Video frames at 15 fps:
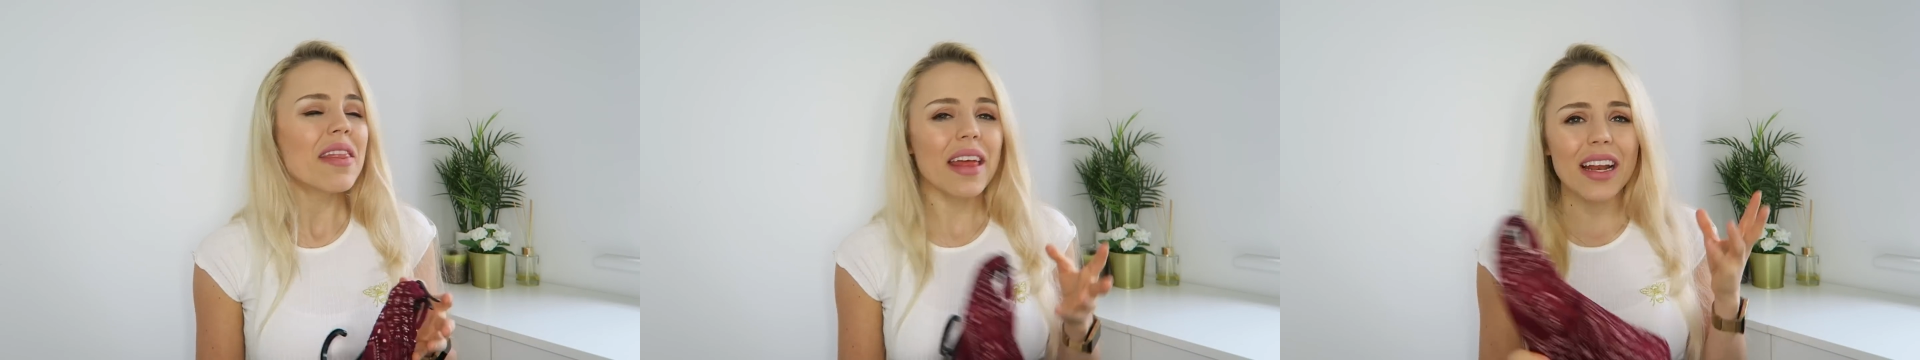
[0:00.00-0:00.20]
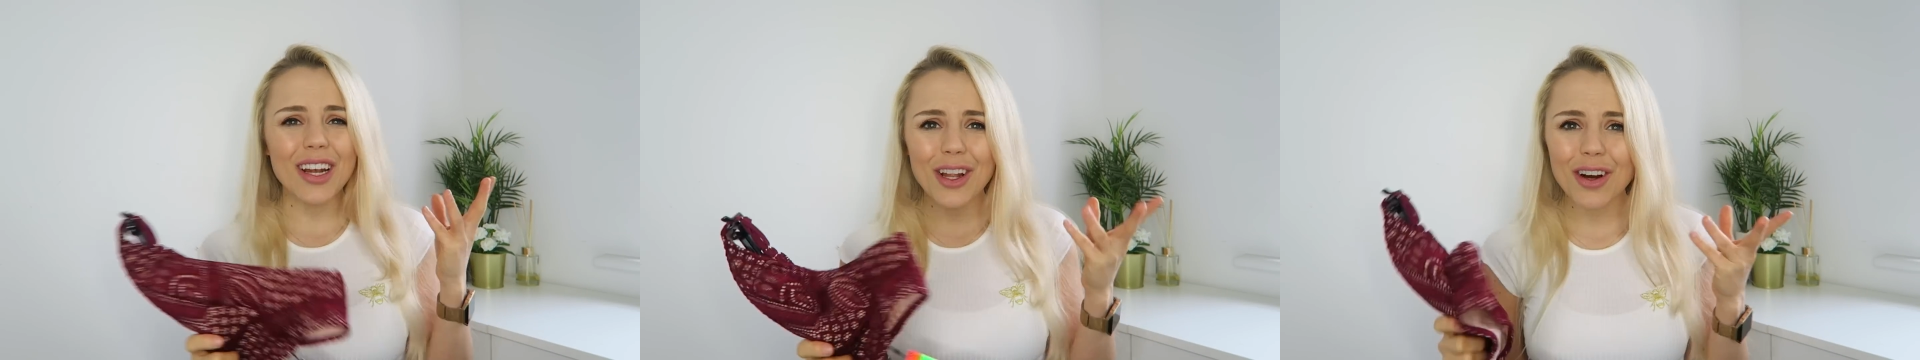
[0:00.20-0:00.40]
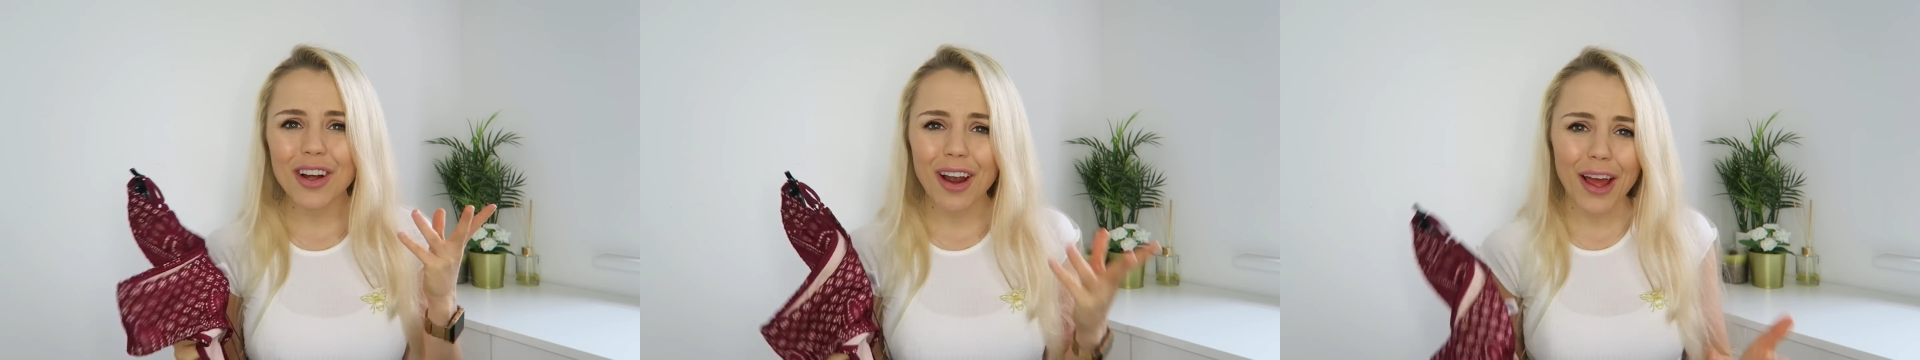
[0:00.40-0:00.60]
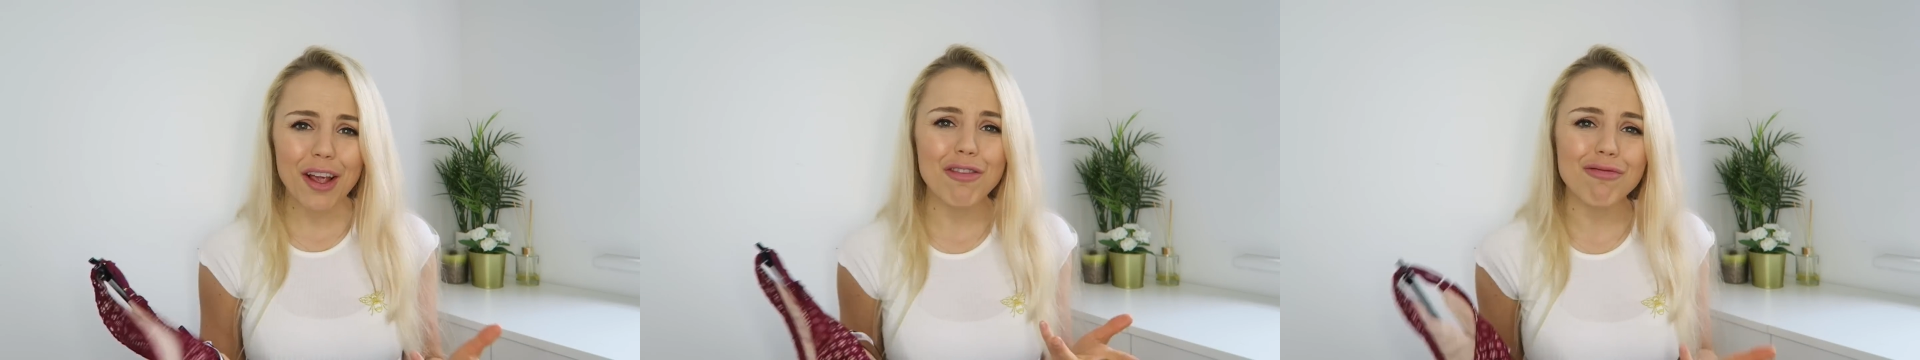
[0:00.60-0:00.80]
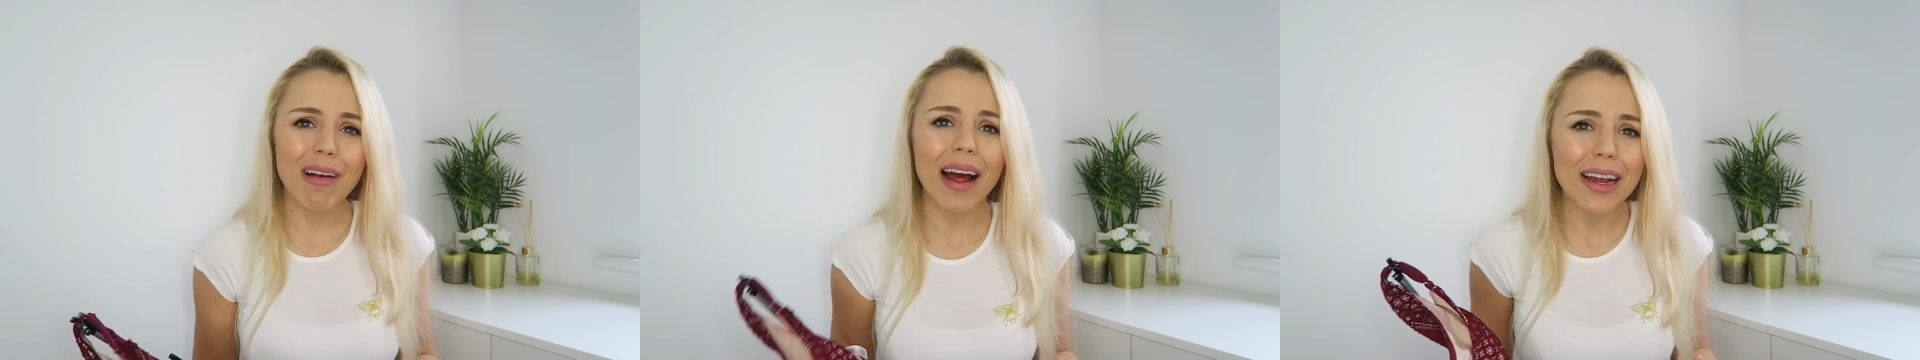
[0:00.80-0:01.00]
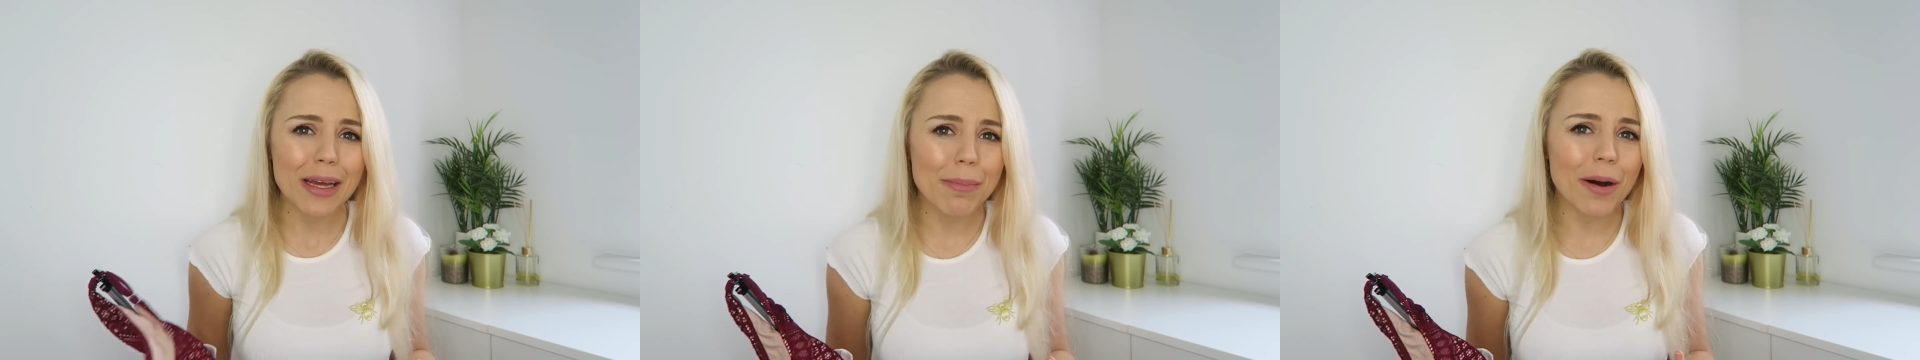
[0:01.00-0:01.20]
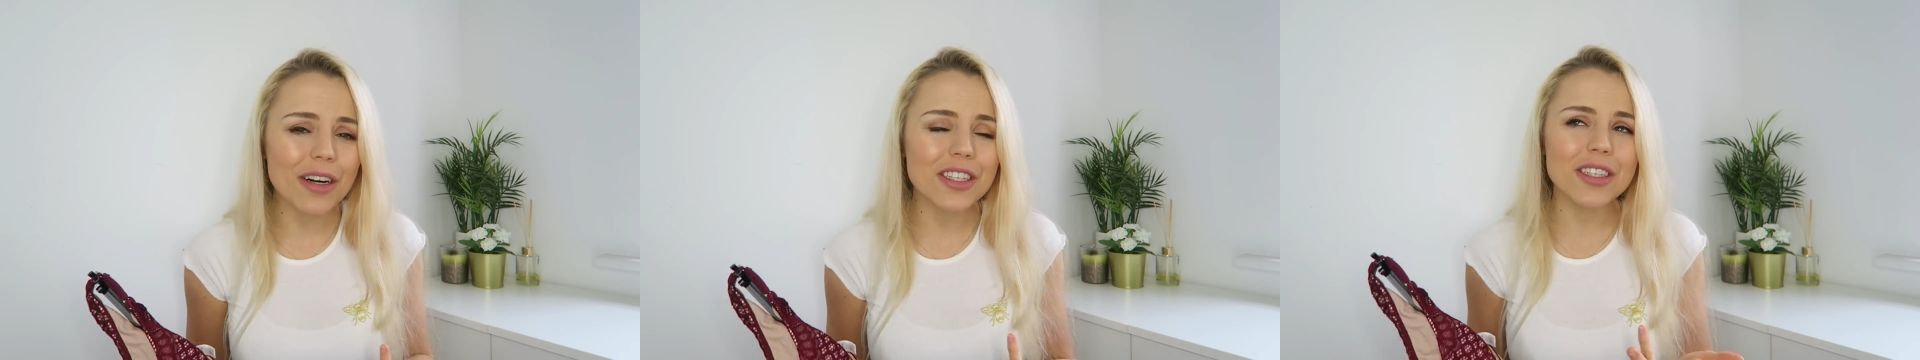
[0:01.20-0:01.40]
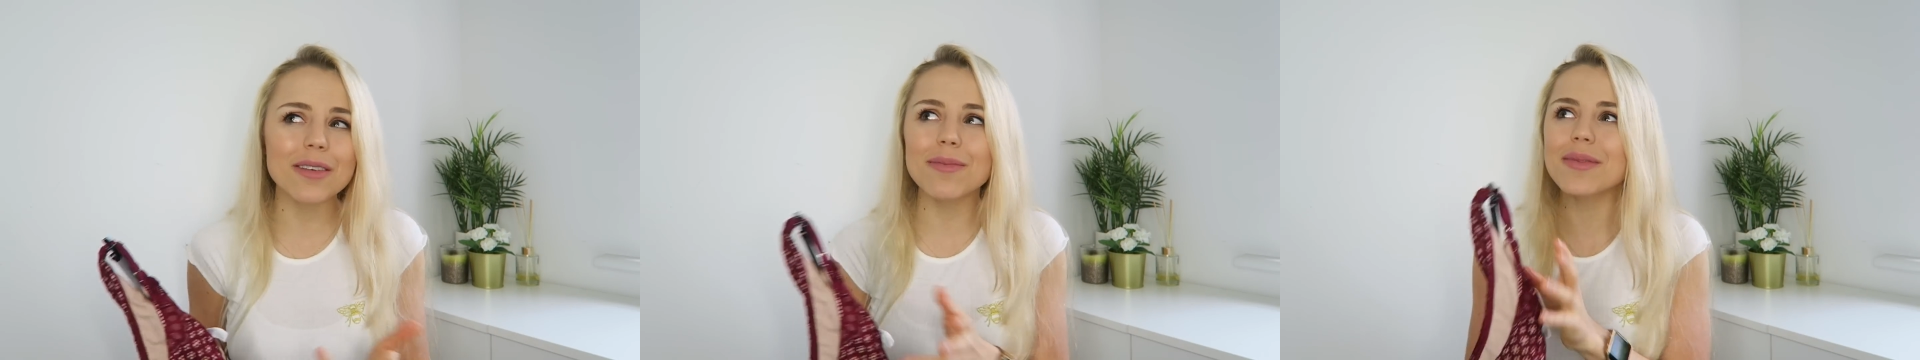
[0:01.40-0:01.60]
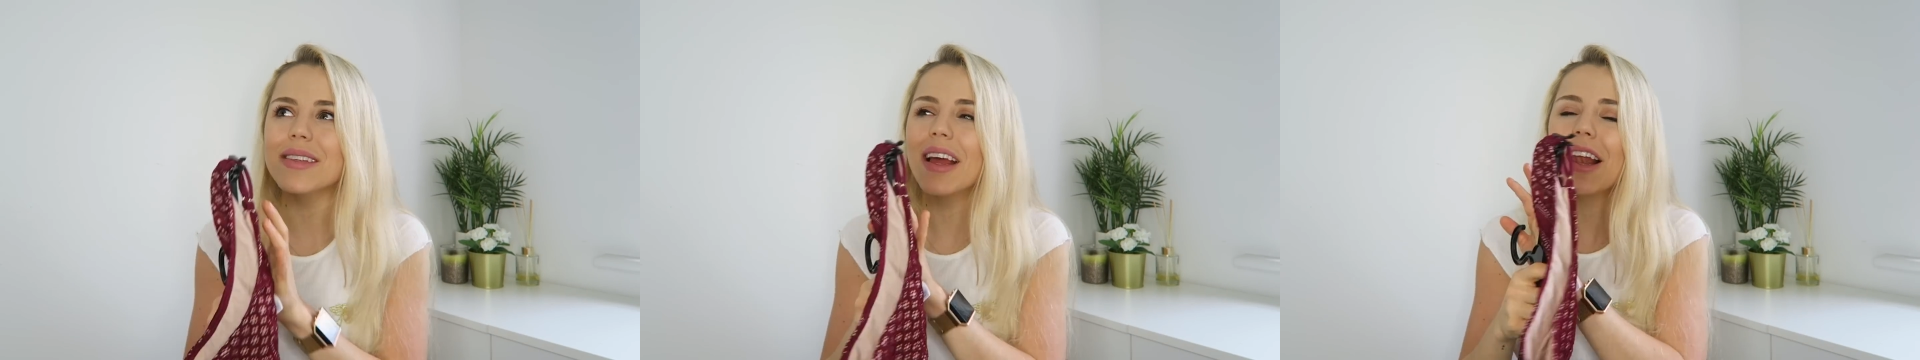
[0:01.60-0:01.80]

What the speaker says: They look like granny bottoms.